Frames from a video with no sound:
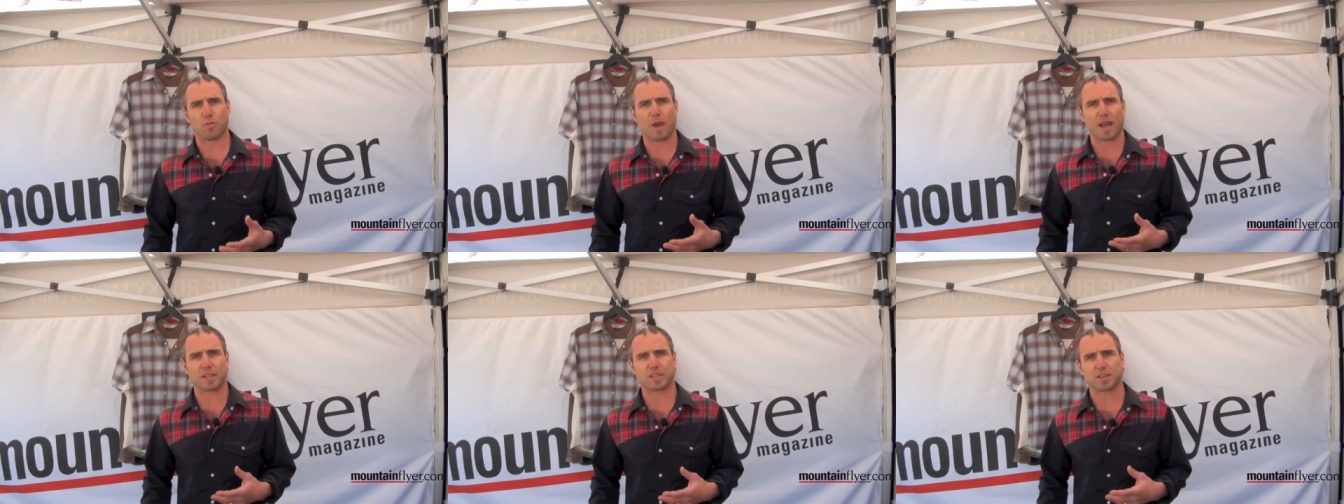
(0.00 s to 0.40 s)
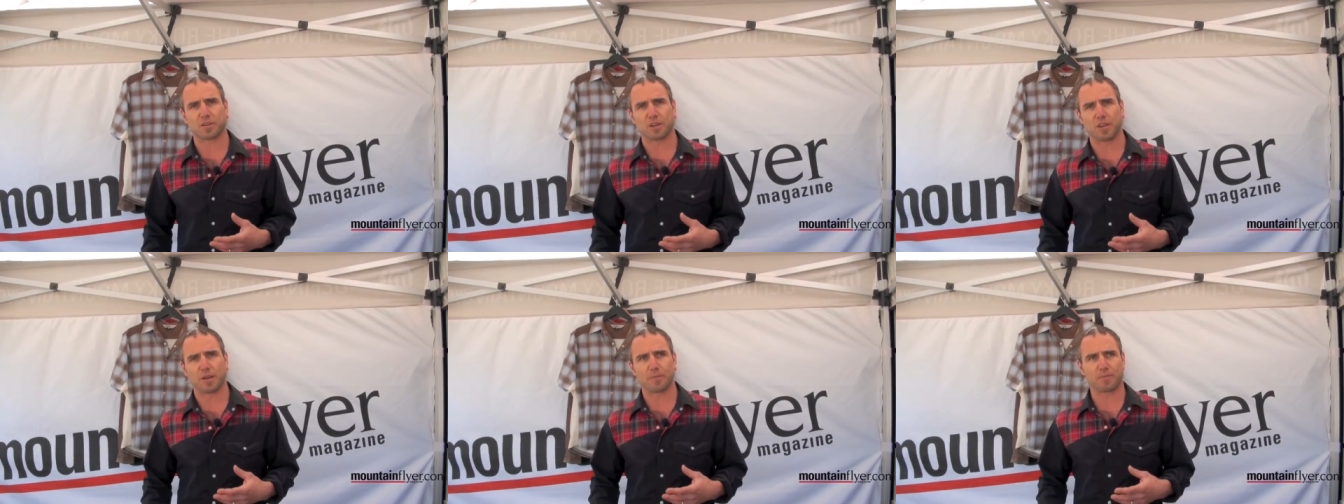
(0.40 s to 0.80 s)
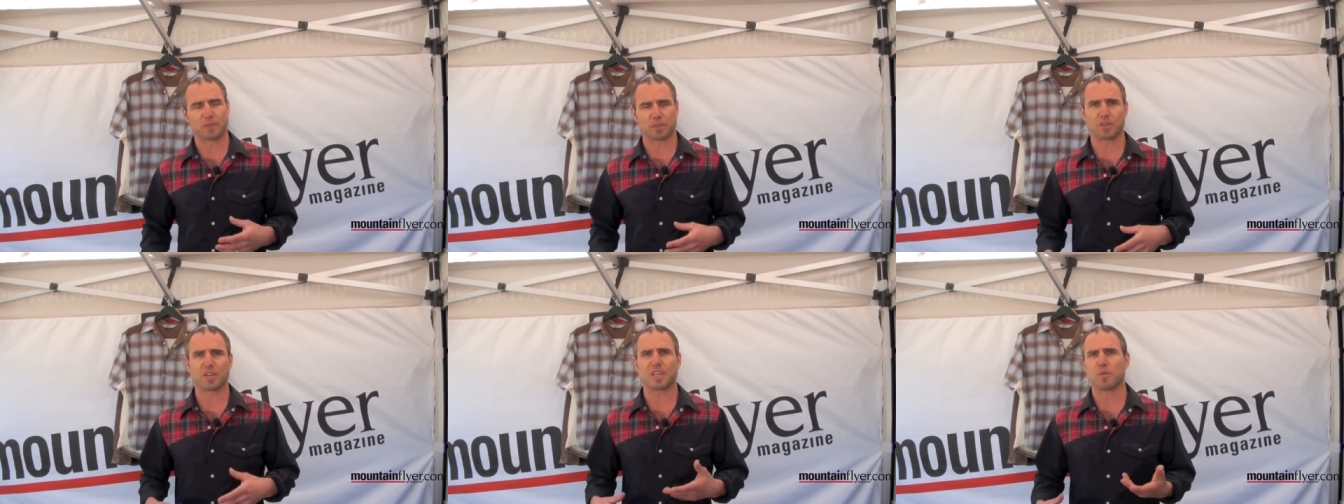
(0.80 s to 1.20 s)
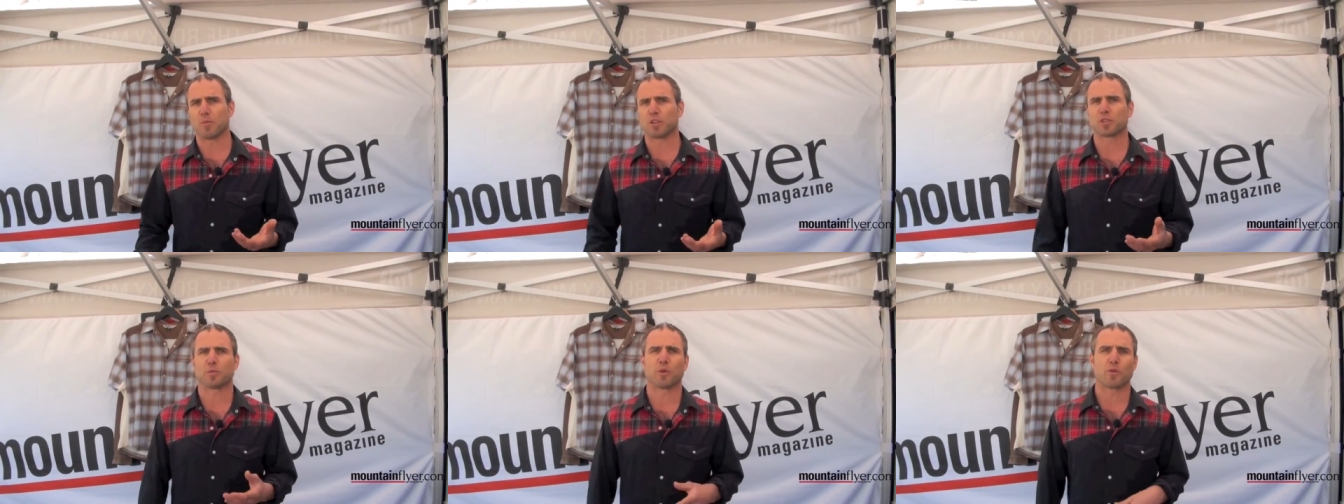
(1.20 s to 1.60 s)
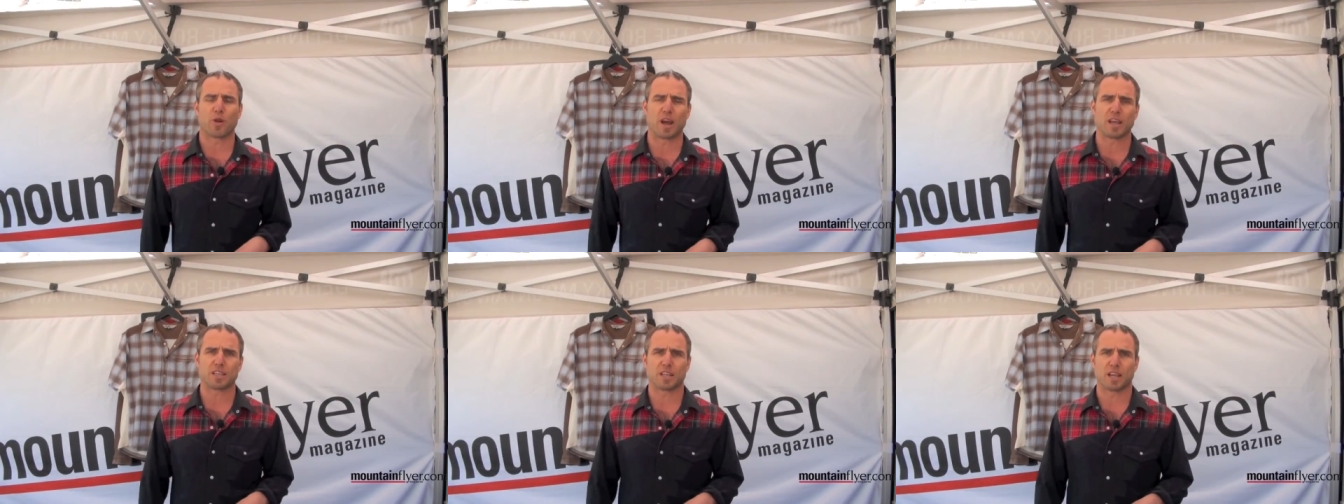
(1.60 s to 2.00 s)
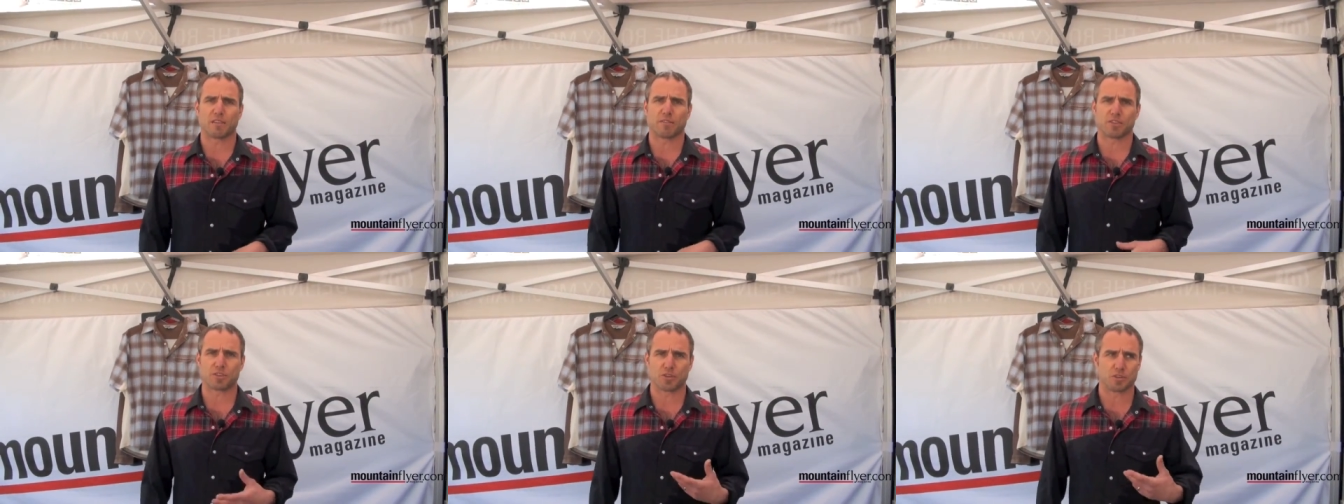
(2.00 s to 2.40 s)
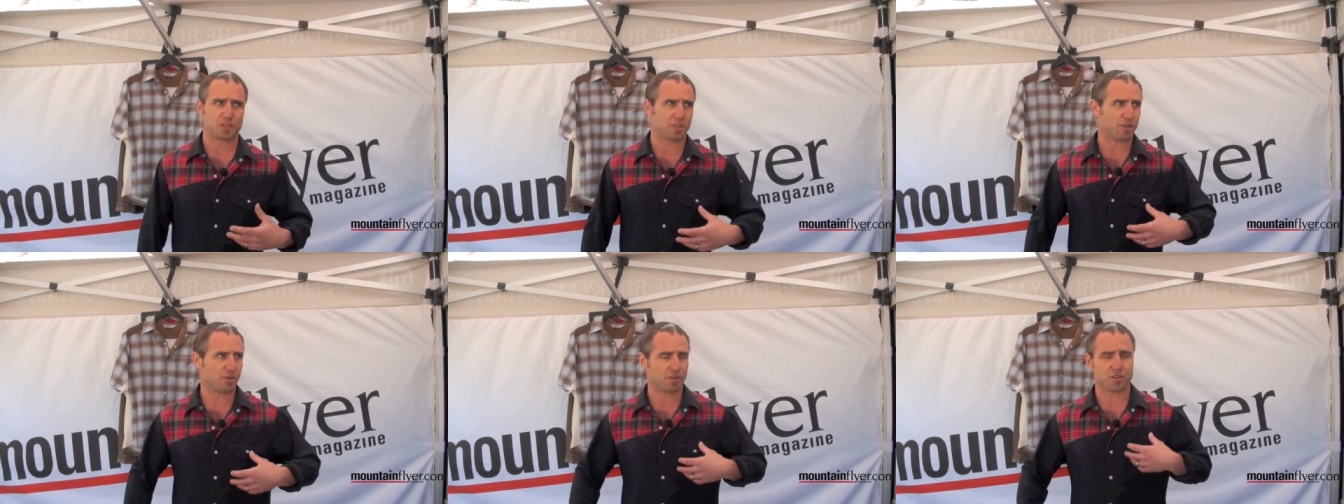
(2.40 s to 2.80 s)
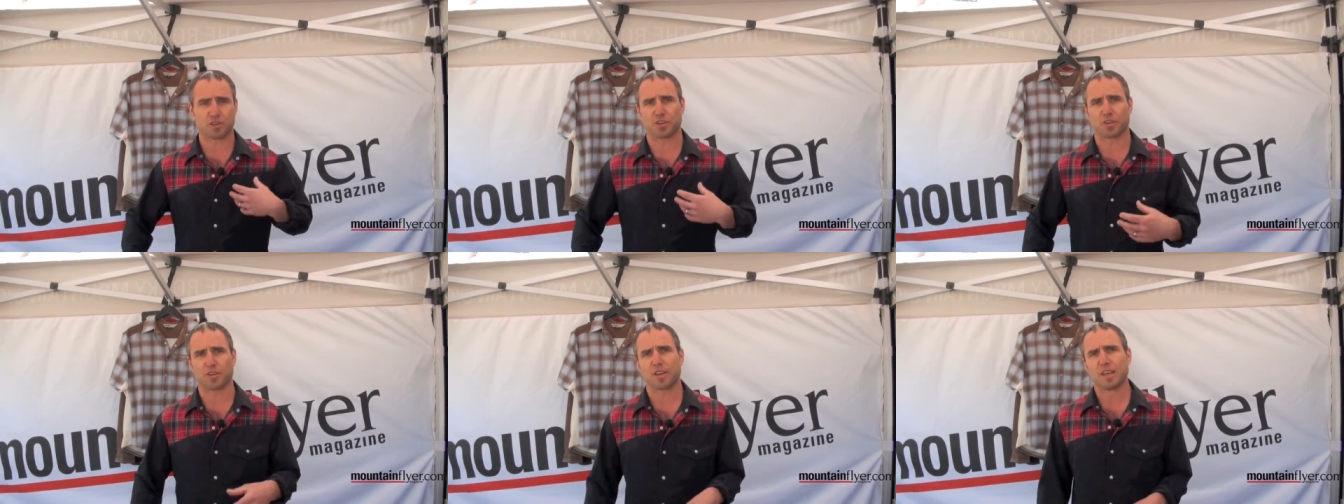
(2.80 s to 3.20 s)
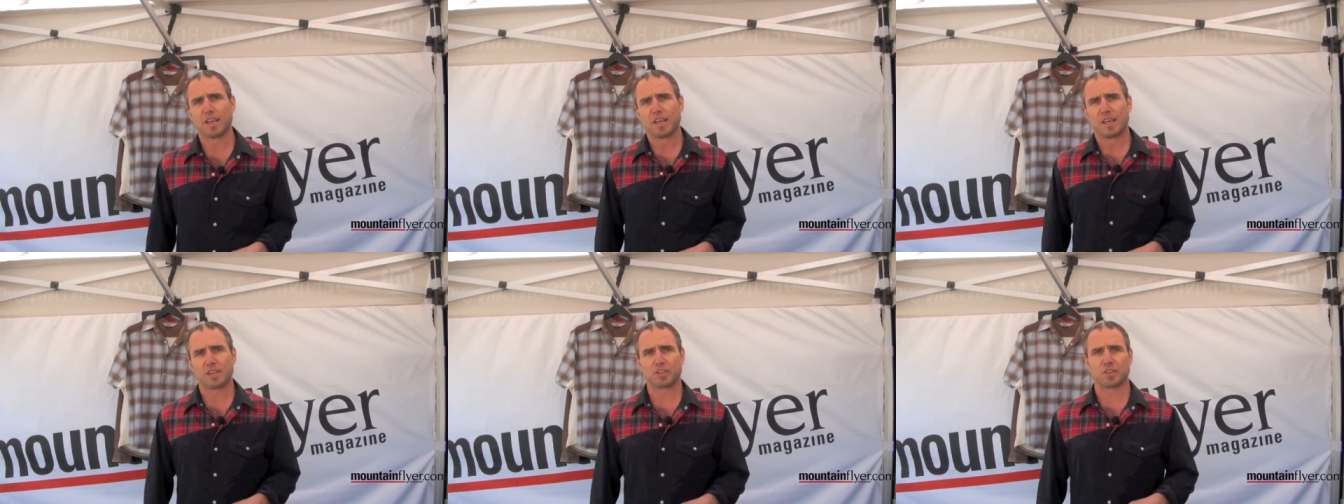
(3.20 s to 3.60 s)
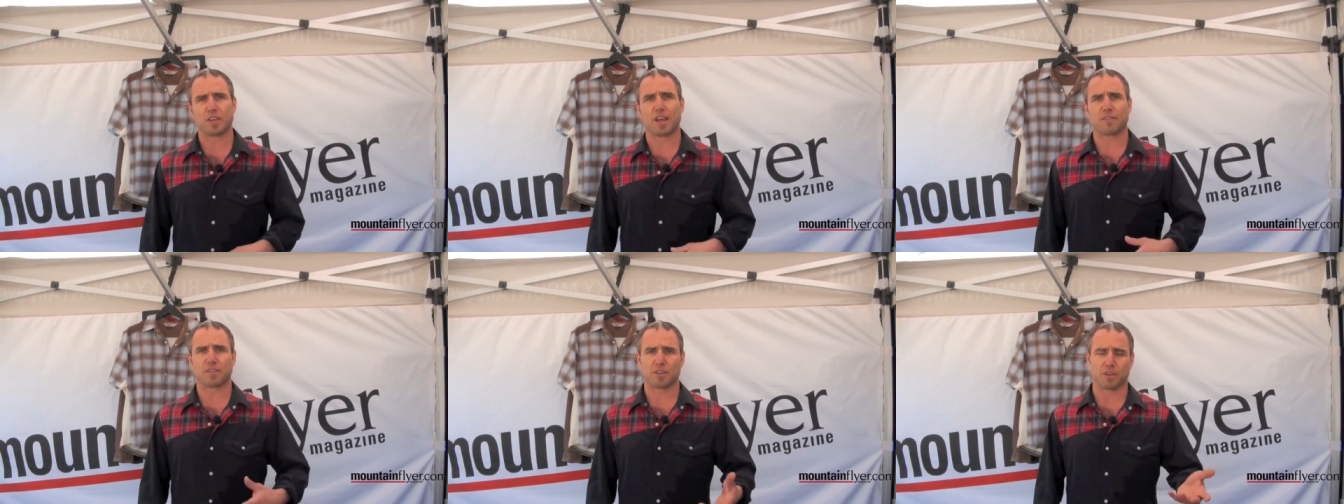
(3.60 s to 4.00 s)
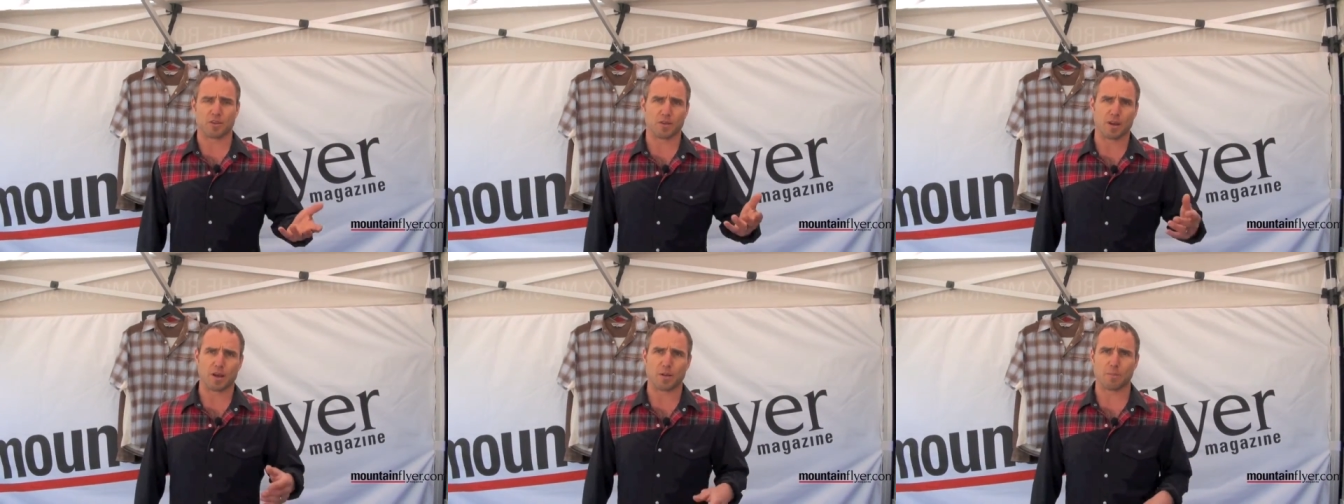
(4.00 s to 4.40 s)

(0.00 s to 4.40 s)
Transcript: the bacteria, so you can get multiple rides out of a jersey or a shirt until you have to,